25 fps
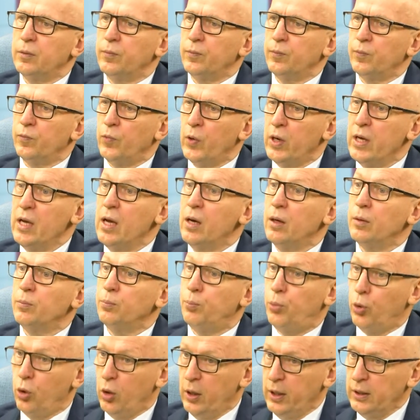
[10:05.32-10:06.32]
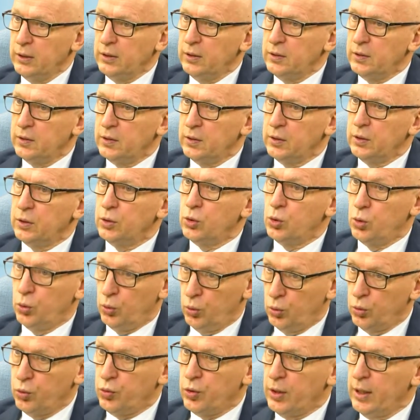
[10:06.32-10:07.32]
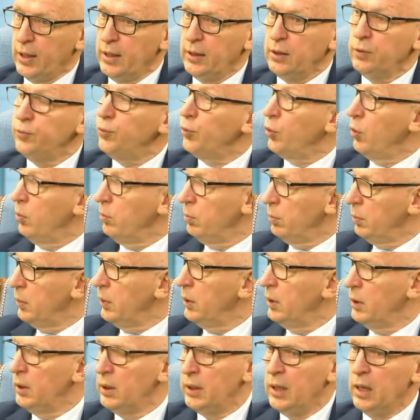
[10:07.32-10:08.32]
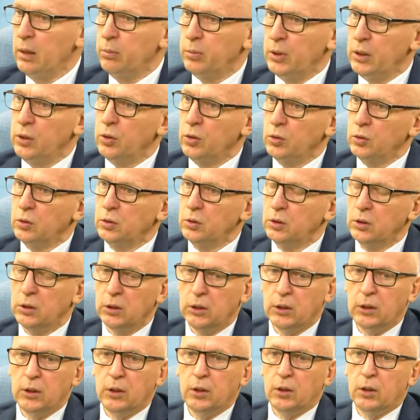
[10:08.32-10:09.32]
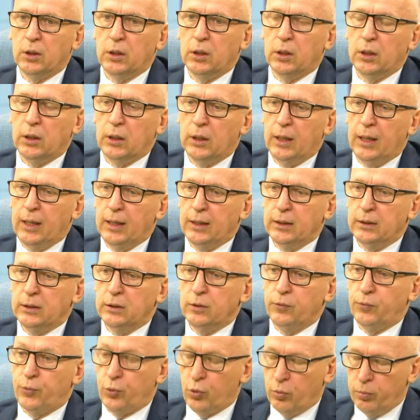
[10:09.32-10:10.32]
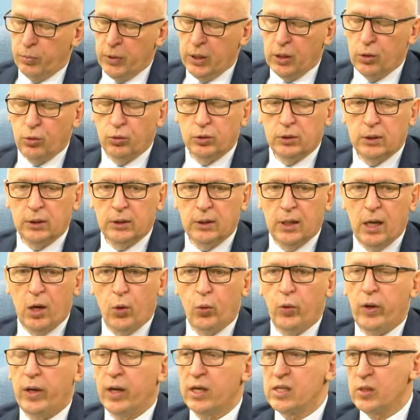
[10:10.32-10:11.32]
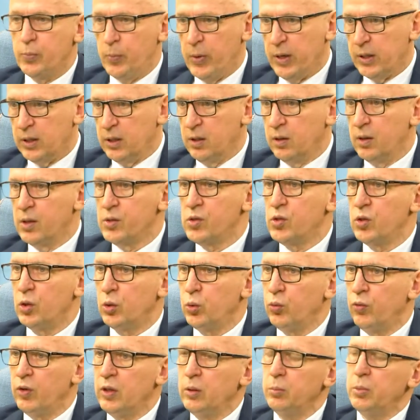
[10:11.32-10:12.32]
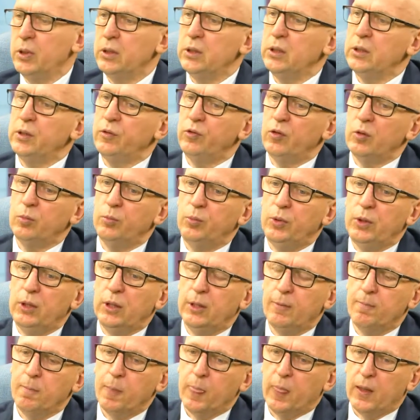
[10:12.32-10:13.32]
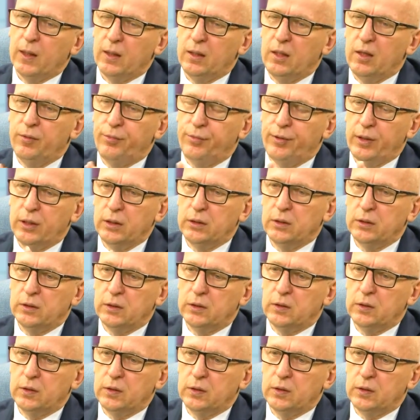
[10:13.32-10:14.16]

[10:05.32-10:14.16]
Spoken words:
via Poland to Ukraine from Lebanon and from Beirut, and now we're expecting the third one, but it will be different